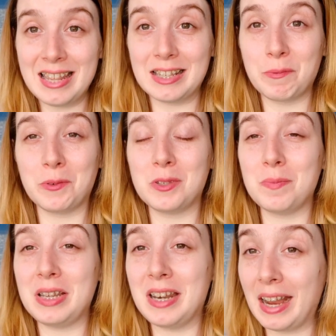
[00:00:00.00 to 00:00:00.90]
It's supposed to
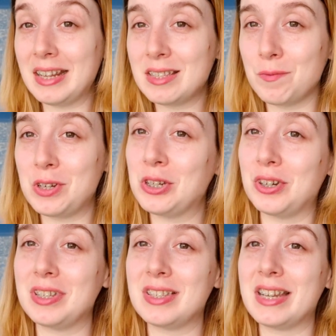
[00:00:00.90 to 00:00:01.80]
be 97
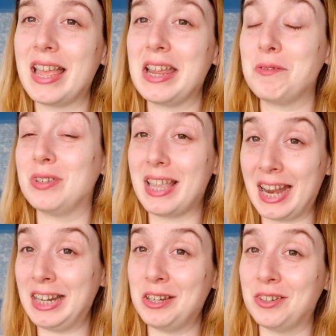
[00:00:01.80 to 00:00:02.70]
degrees today. It was
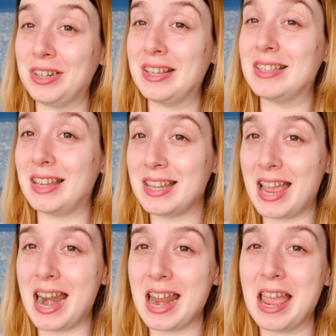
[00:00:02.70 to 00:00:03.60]
80 degrees at
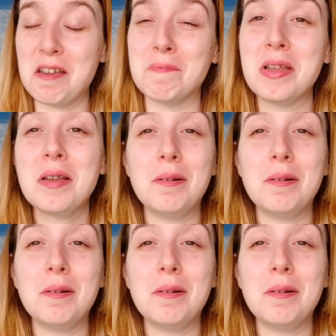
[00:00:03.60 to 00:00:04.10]
10 a.m.